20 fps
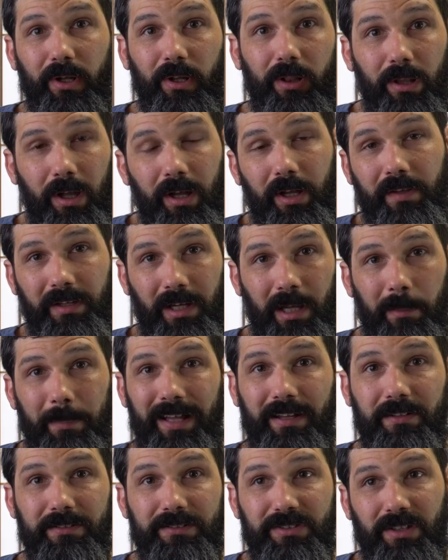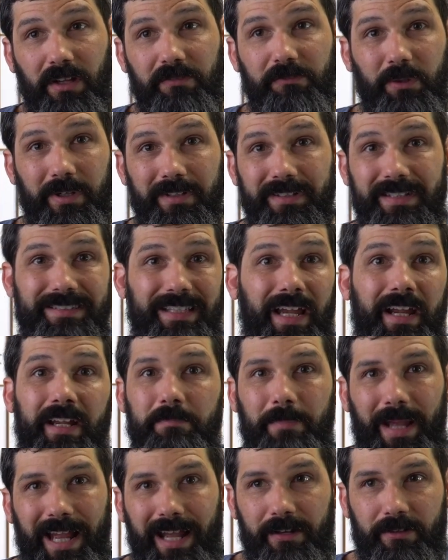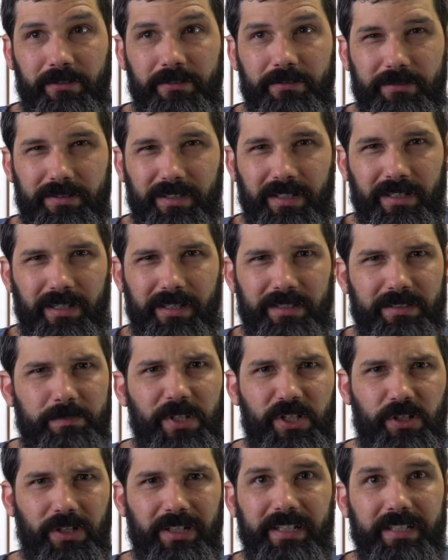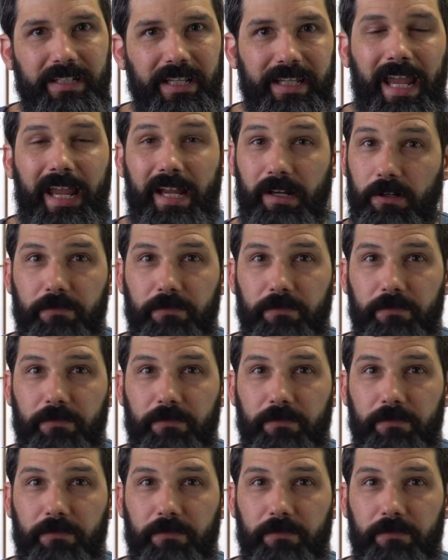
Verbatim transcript: a lot about software design patterns, and especially the Gang